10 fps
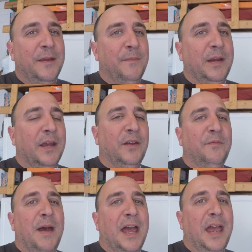because
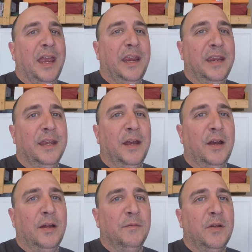my
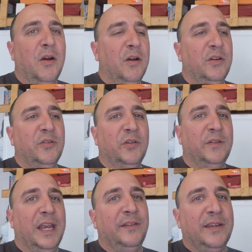car insurance
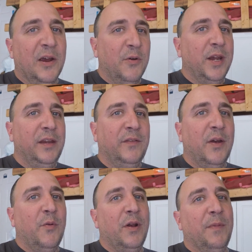has towing, so
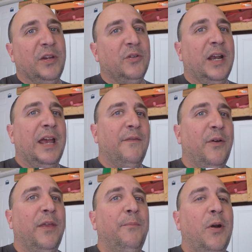I want to make sure I have
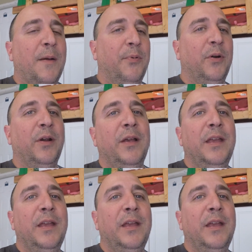all the proper